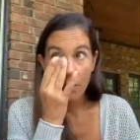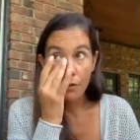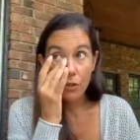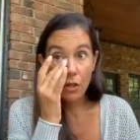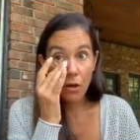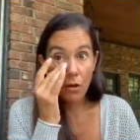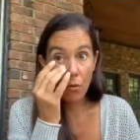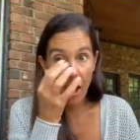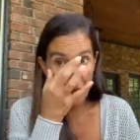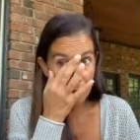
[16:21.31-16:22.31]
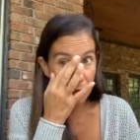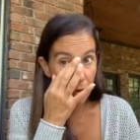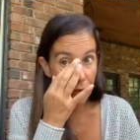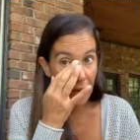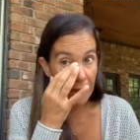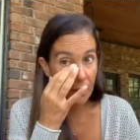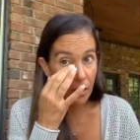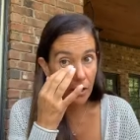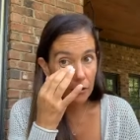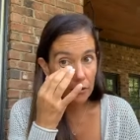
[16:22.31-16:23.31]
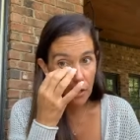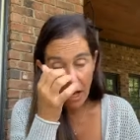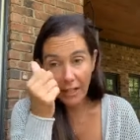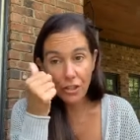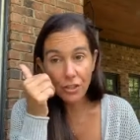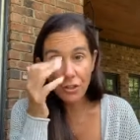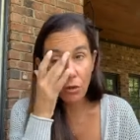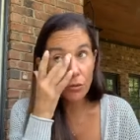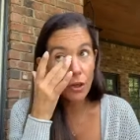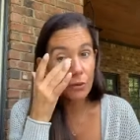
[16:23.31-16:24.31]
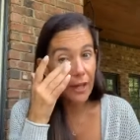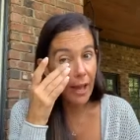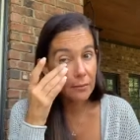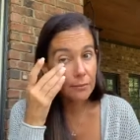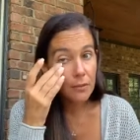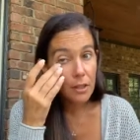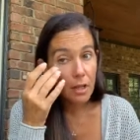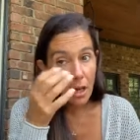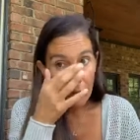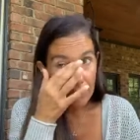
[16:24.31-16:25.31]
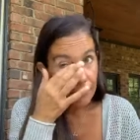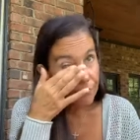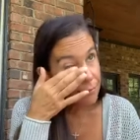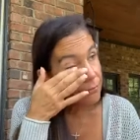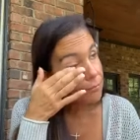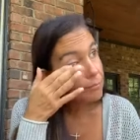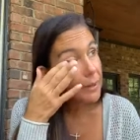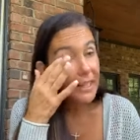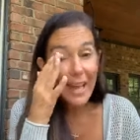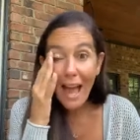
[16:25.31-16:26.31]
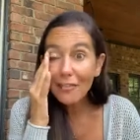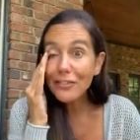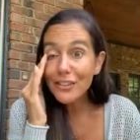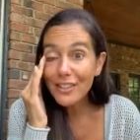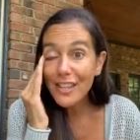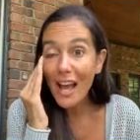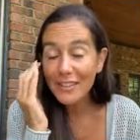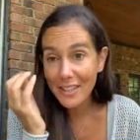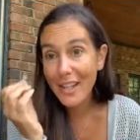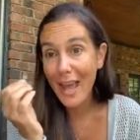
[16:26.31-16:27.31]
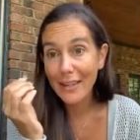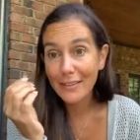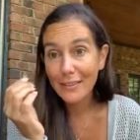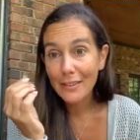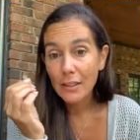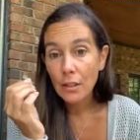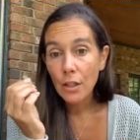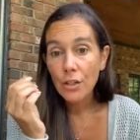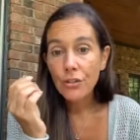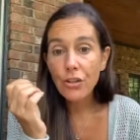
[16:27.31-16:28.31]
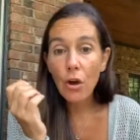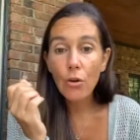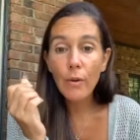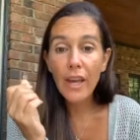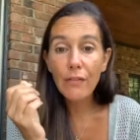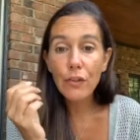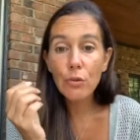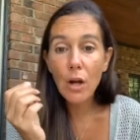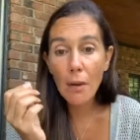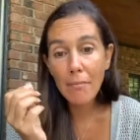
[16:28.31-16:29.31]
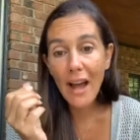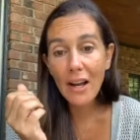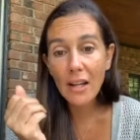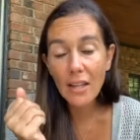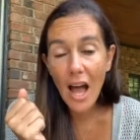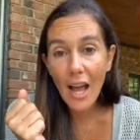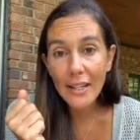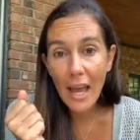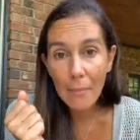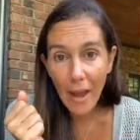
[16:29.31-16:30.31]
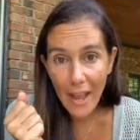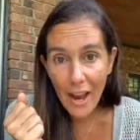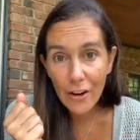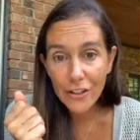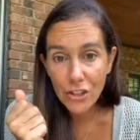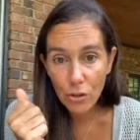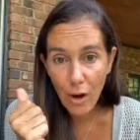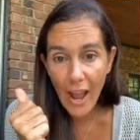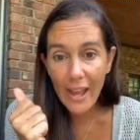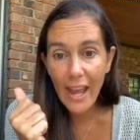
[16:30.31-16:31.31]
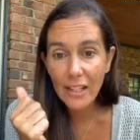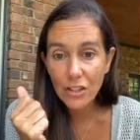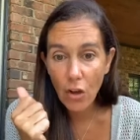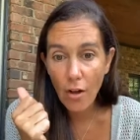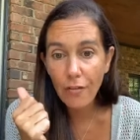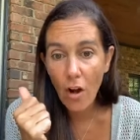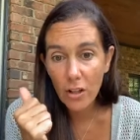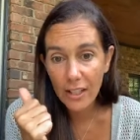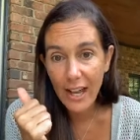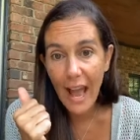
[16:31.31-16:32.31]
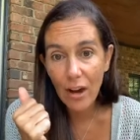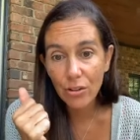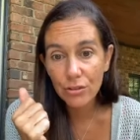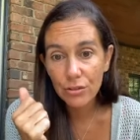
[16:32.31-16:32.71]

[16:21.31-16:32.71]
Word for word: so I don't know yet, y'all. I just don't know yet. But I have to decide today. So if you come back online and my hair is gray and it's all fallen out,